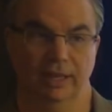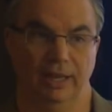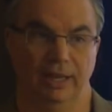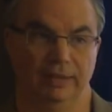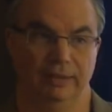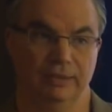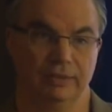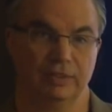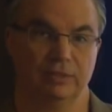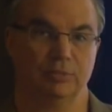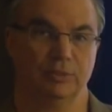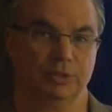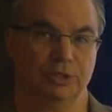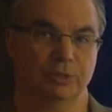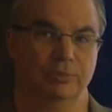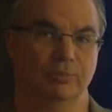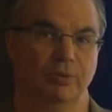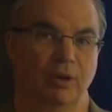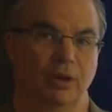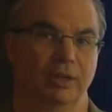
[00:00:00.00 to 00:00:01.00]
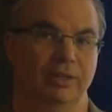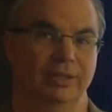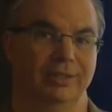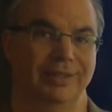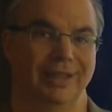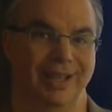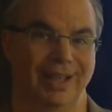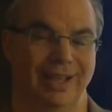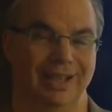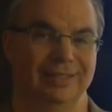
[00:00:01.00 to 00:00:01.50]
And this is what your
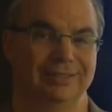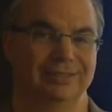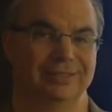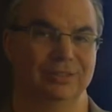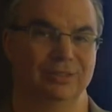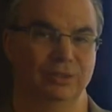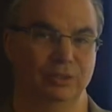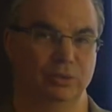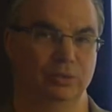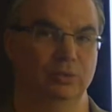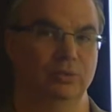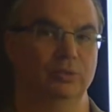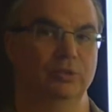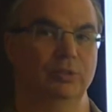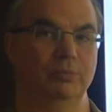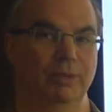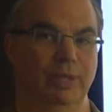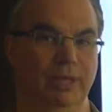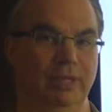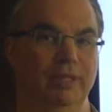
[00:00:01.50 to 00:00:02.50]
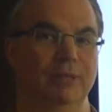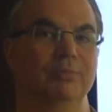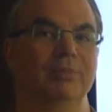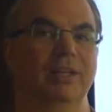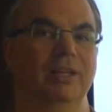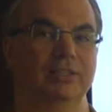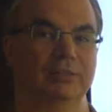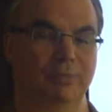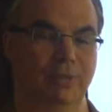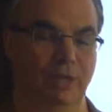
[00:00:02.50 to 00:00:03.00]
body has to do to make a
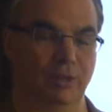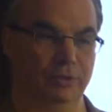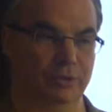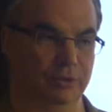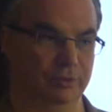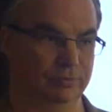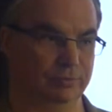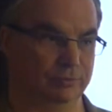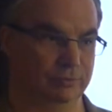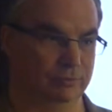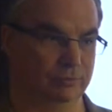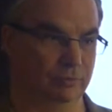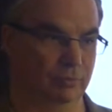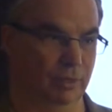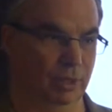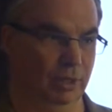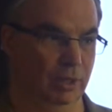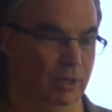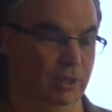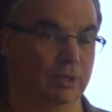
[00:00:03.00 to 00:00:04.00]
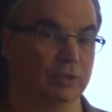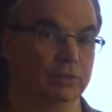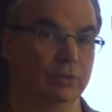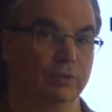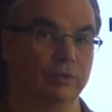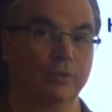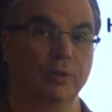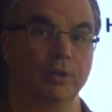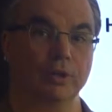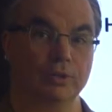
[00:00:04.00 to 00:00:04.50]
plasmalogen. So
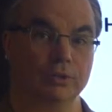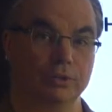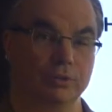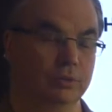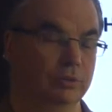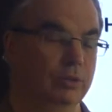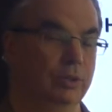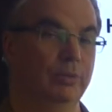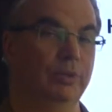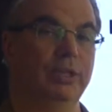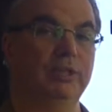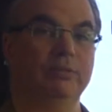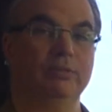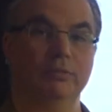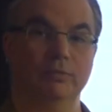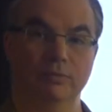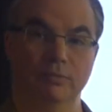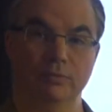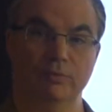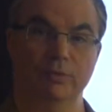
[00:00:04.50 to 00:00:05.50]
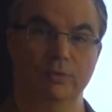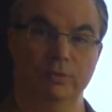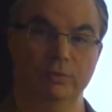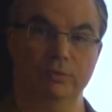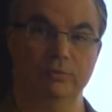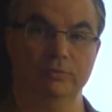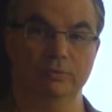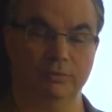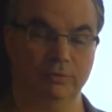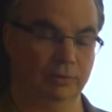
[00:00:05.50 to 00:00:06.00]
first, you eat food,
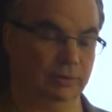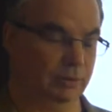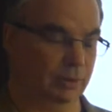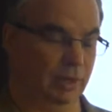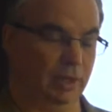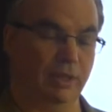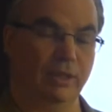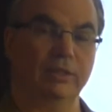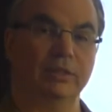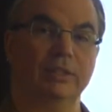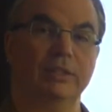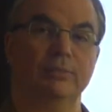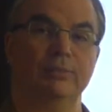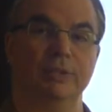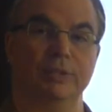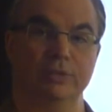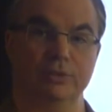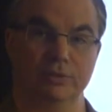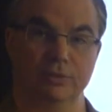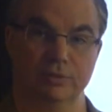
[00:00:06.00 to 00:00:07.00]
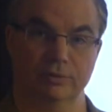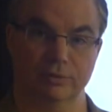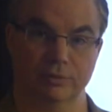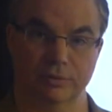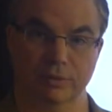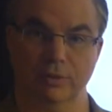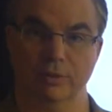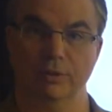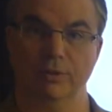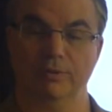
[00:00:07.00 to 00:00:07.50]
lipids,
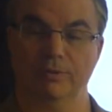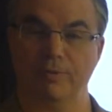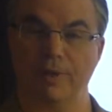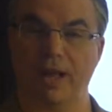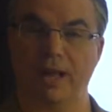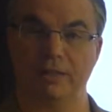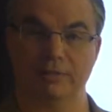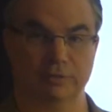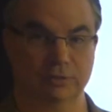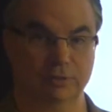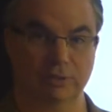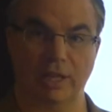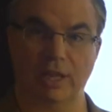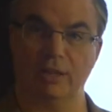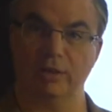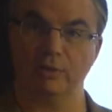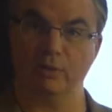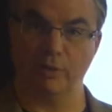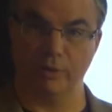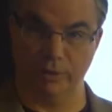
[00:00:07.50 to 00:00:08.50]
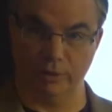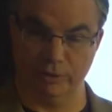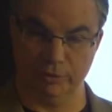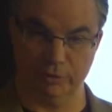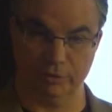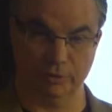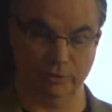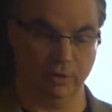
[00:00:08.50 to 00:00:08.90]
fat, salad oils,